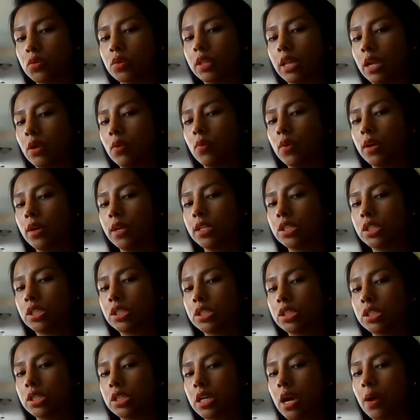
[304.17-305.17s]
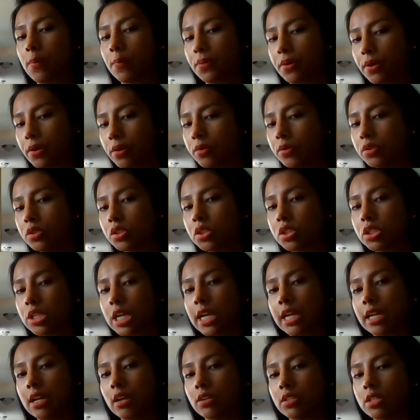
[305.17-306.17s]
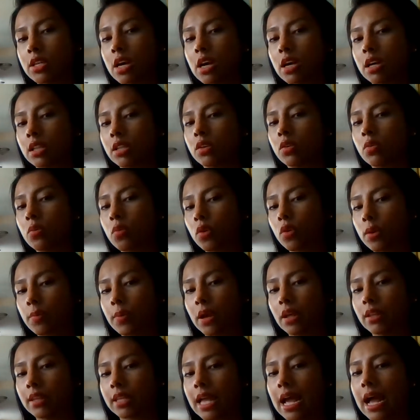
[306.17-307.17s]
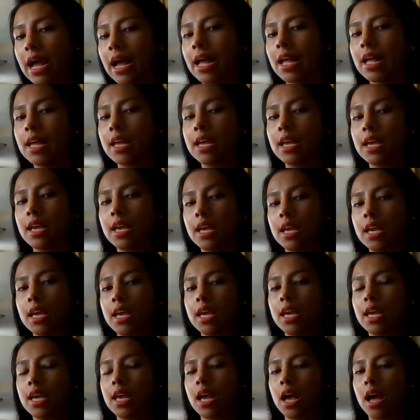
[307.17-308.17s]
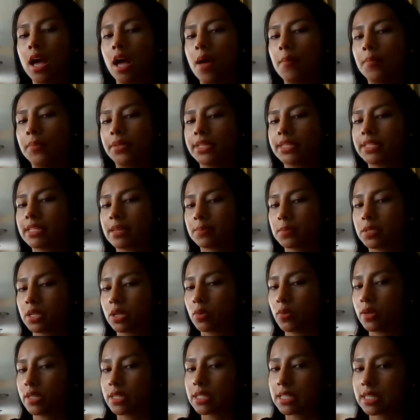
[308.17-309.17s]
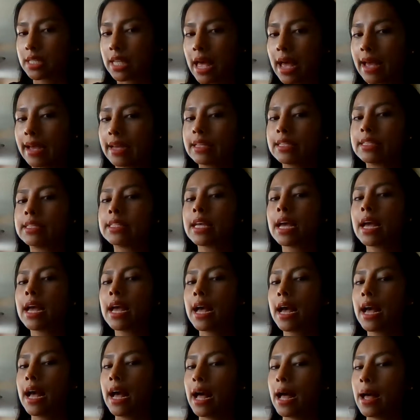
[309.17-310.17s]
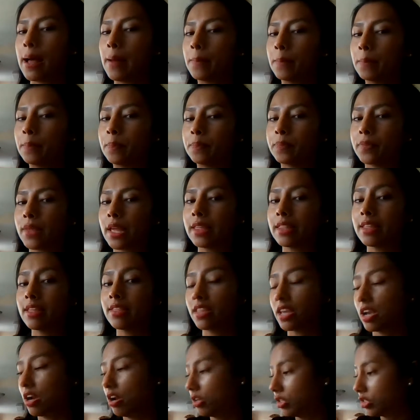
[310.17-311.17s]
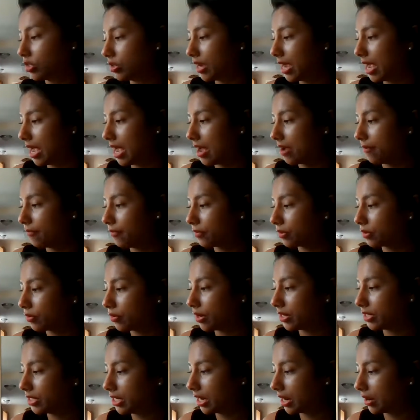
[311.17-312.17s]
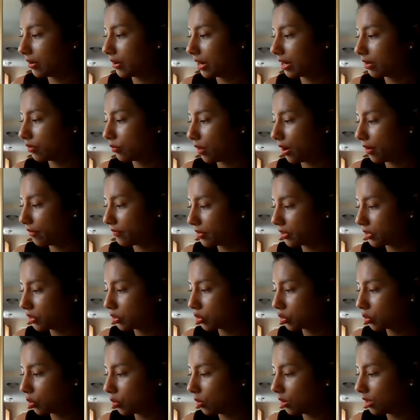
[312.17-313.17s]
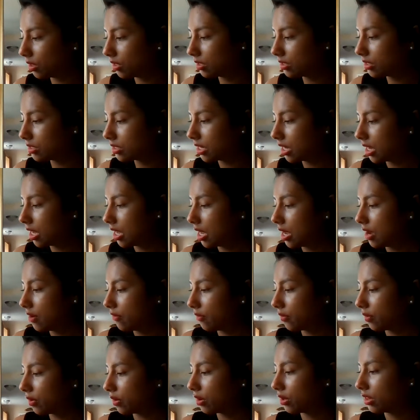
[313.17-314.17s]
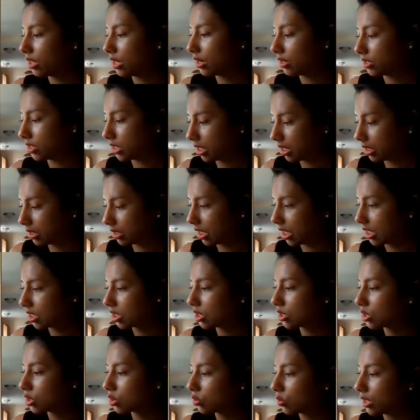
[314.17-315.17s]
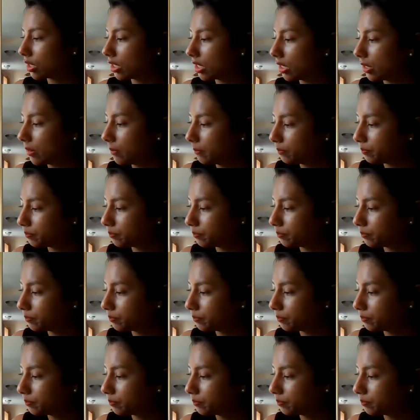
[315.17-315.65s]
language approach, and I'll talk a little more about that in the subsequent slides. And then they also have criterion reference scores for the articulation screener.